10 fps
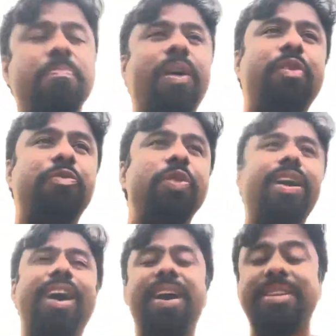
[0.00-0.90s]
powerful
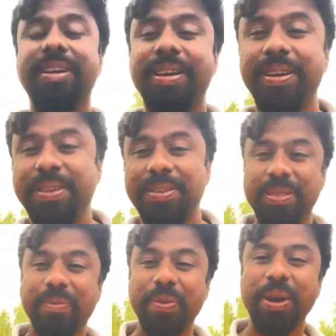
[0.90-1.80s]
heart,
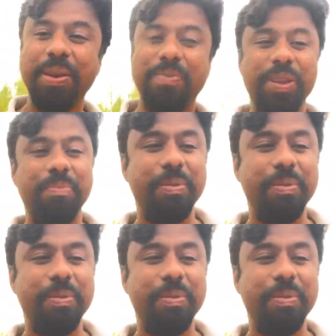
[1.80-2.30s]
the world will be